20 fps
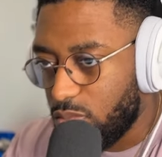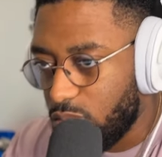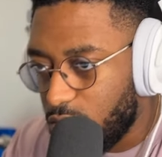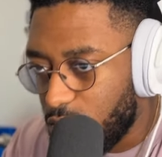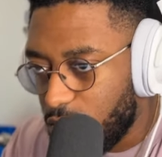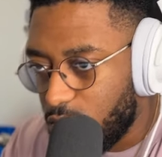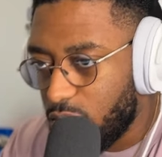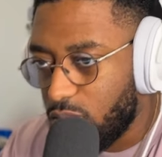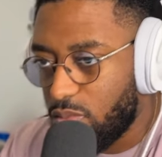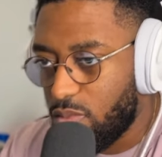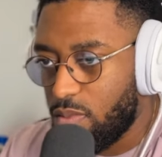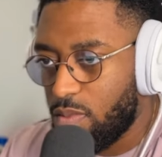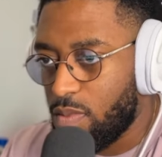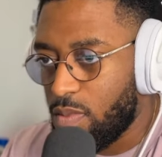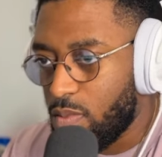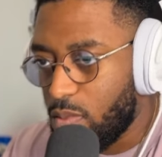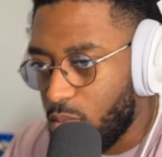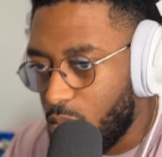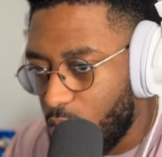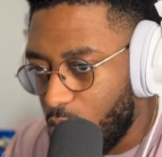I take the
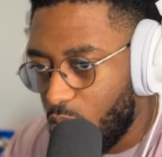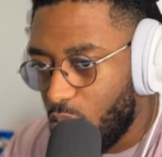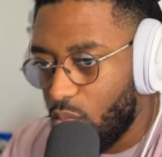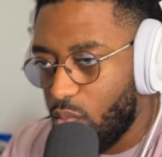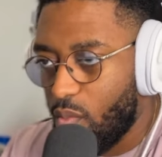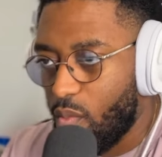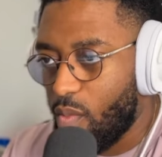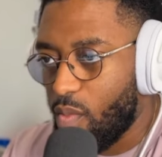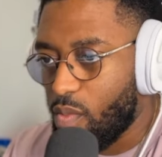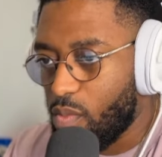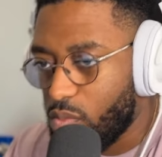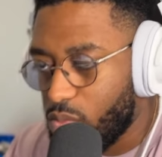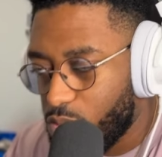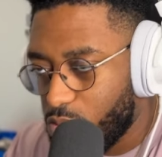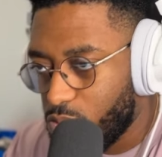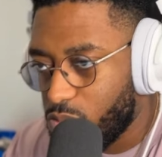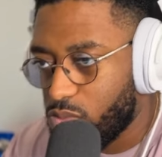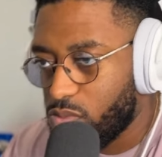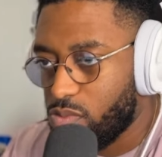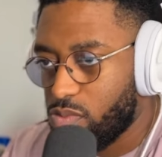top, till you wanna
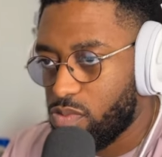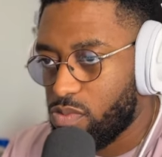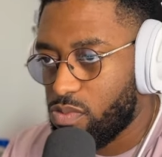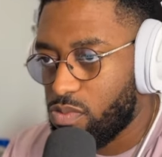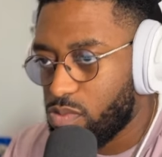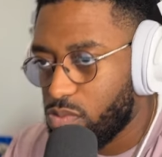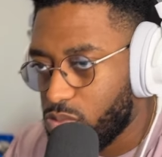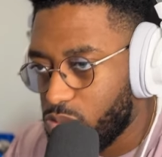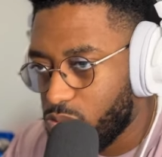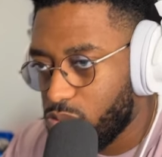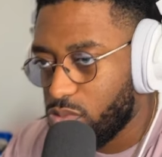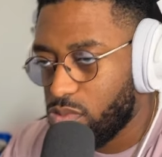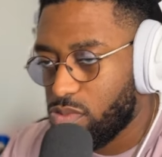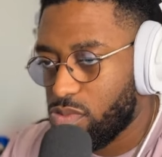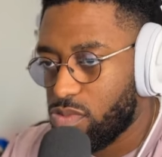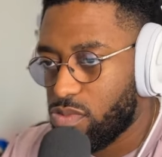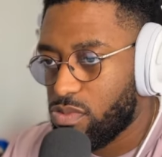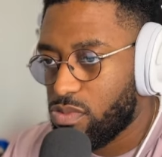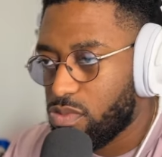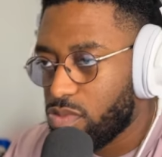get the go, I got
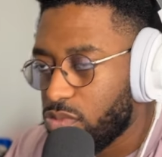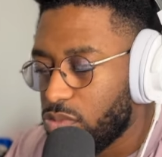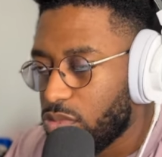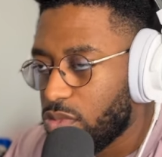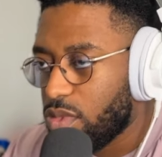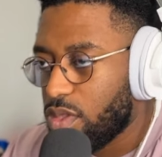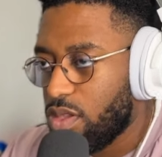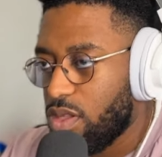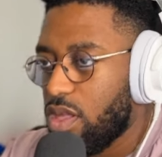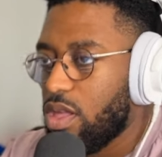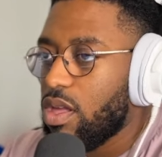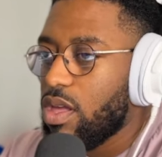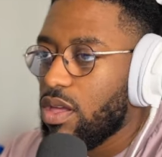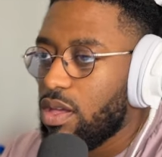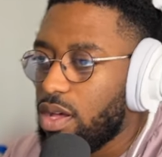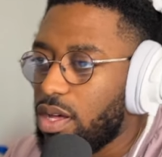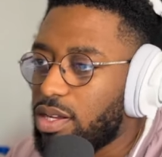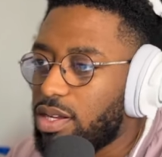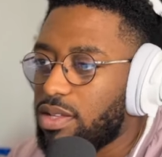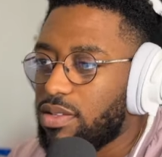problems for you.
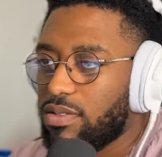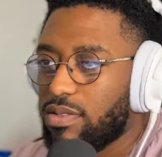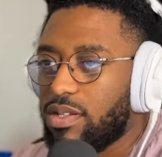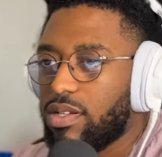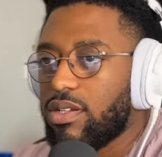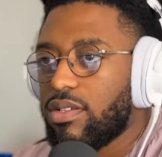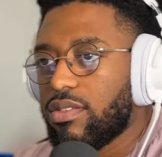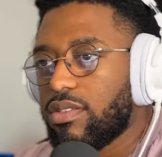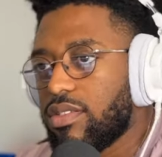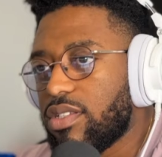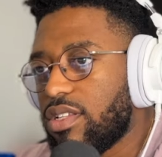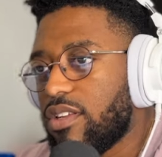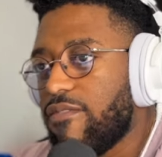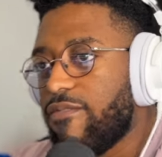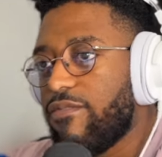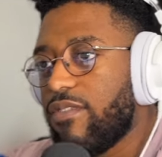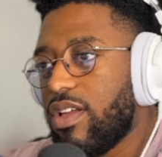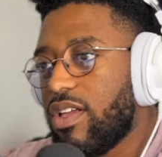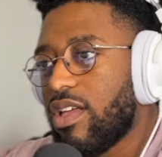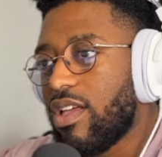But she pulling me
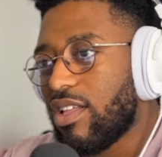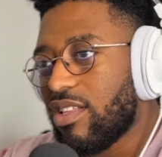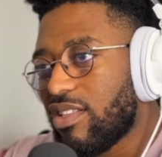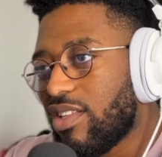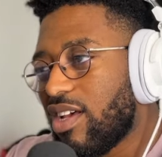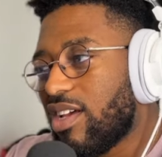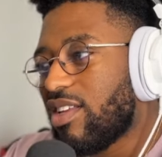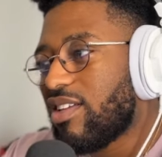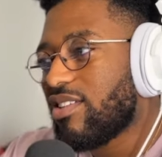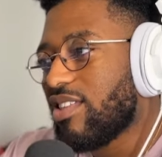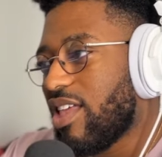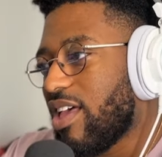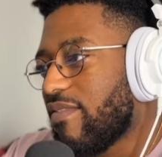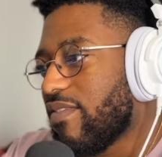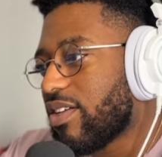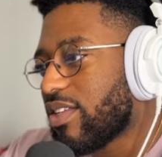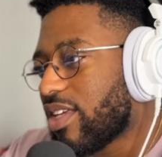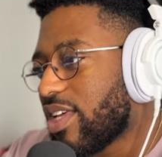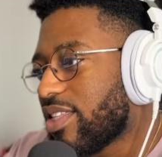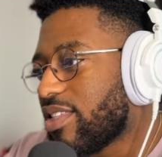some more, when she
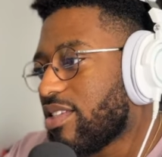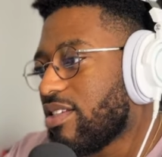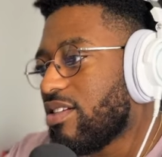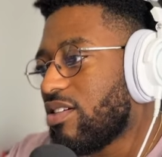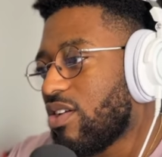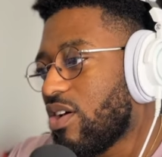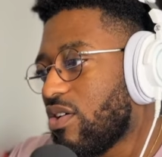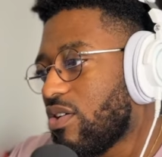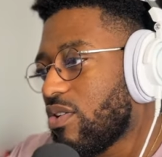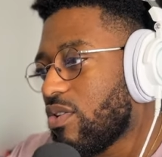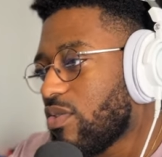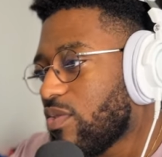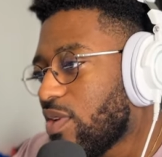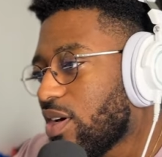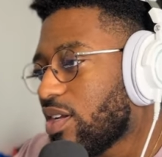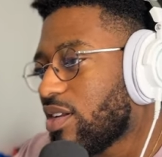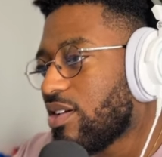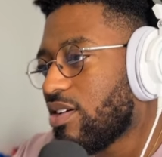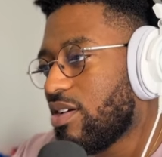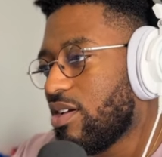never get the flow,
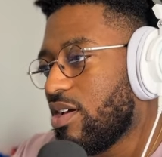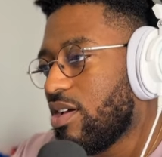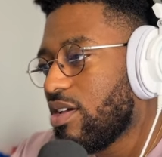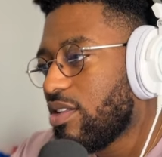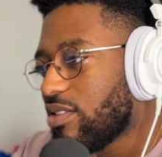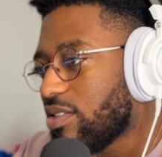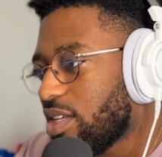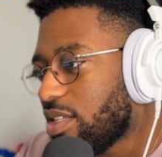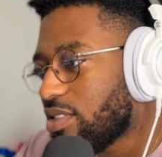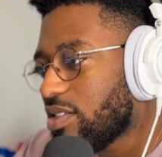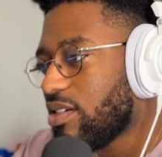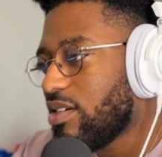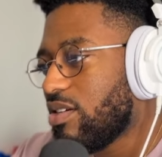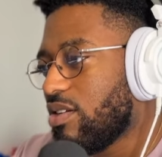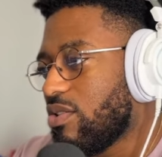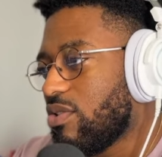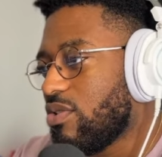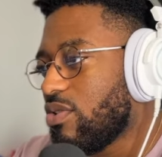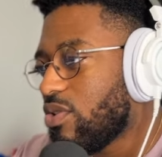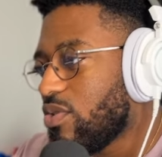I don't wanna get to
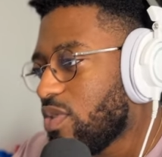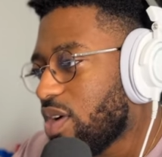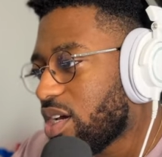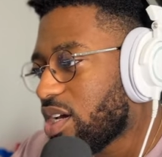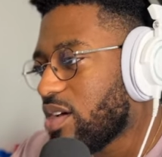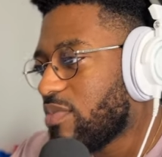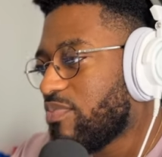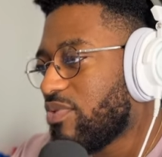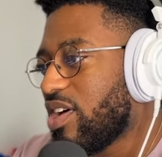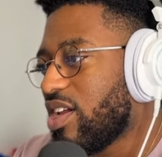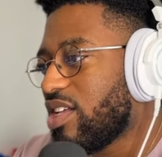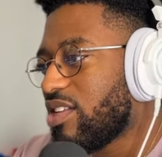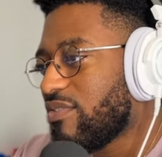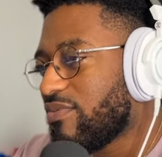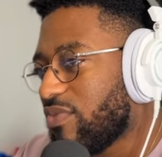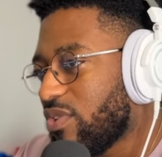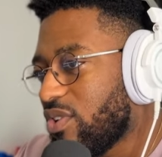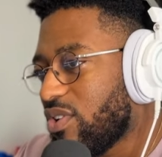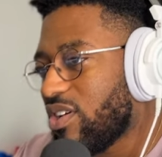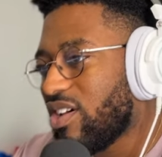know, I got problems
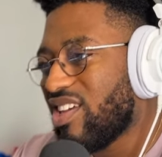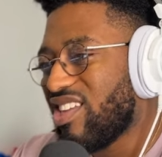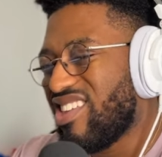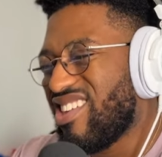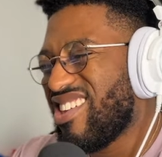for